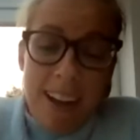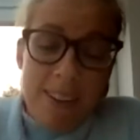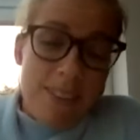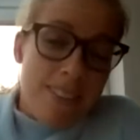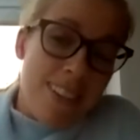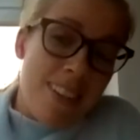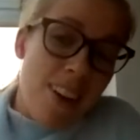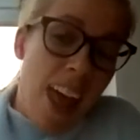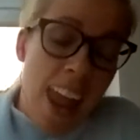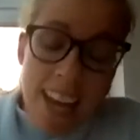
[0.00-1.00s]
I was,
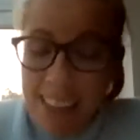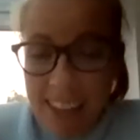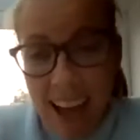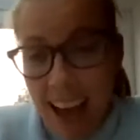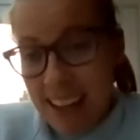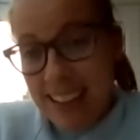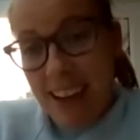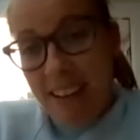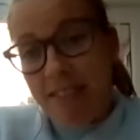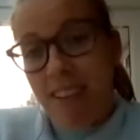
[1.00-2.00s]
anything
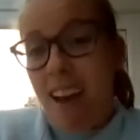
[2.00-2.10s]
active,